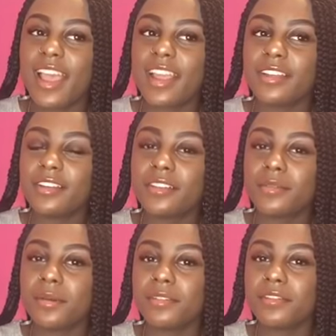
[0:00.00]
I know
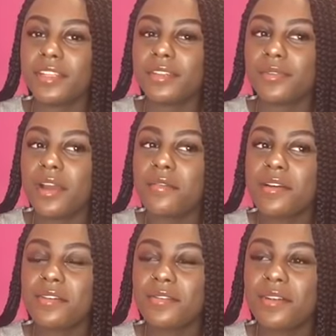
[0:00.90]
you're probably thinking, why am
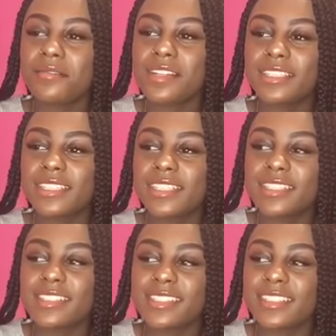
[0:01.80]
I, why am I
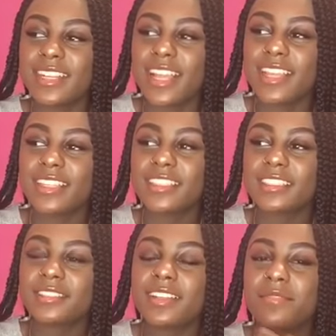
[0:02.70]
saying this? Like, it
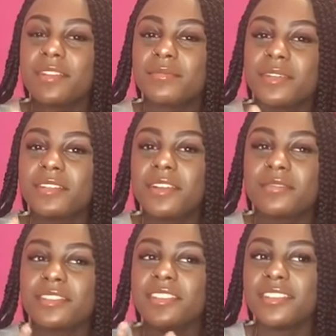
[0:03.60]
just let me build
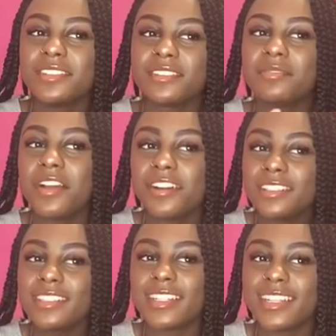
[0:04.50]
up to my
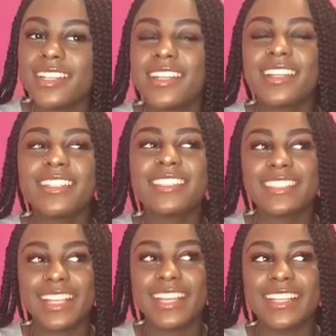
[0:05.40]
answer.
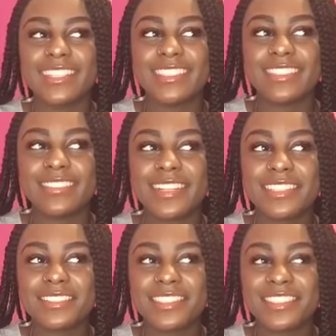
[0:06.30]
So, will I
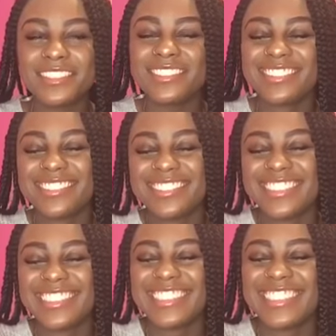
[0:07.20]
smash
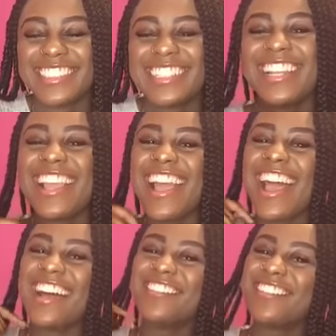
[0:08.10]
up?
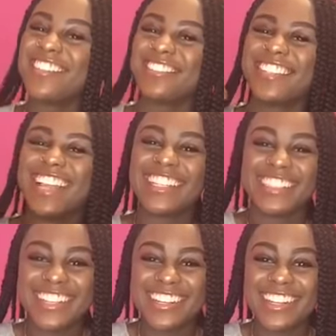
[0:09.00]
I'm waffling. I
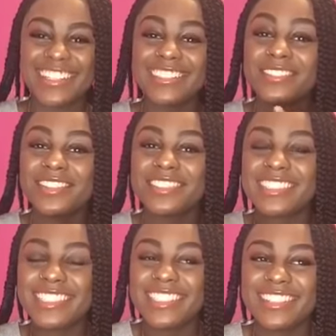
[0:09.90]
don't know. There's a bit of a
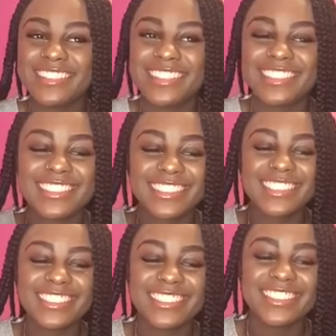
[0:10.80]
sticky one
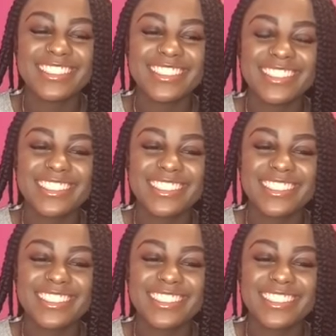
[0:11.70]
still.